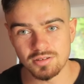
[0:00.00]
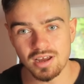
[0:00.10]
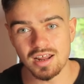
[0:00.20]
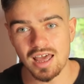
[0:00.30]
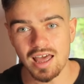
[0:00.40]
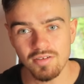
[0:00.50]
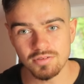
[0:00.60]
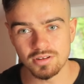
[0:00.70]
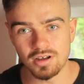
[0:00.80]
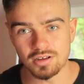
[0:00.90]
kind of have
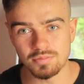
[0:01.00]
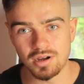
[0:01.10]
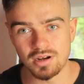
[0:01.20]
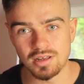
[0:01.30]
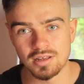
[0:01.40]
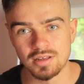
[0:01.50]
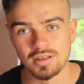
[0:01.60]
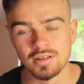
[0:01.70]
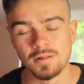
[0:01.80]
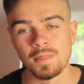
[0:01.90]
to talk about it.
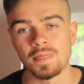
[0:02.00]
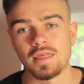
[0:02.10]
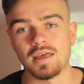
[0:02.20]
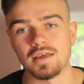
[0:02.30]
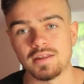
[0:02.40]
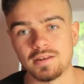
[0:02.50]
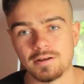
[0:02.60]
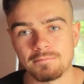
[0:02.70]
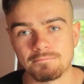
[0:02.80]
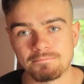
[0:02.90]
And
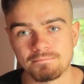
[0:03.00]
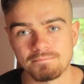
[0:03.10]
um,